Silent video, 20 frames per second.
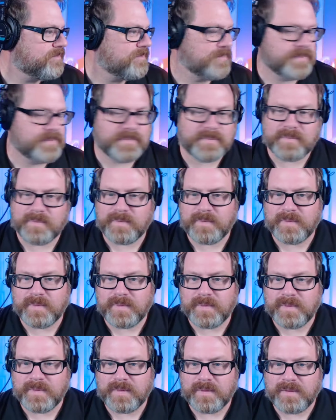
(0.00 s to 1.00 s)

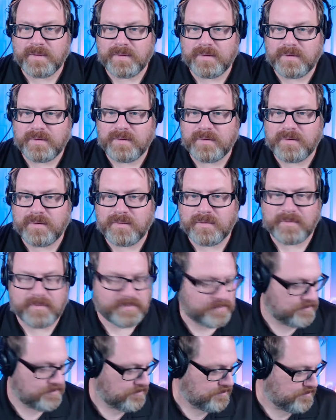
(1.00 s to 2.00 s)

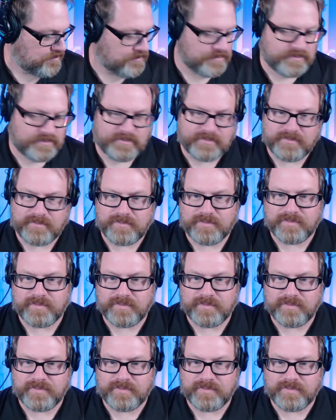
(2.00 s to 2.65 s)
Nothing is said.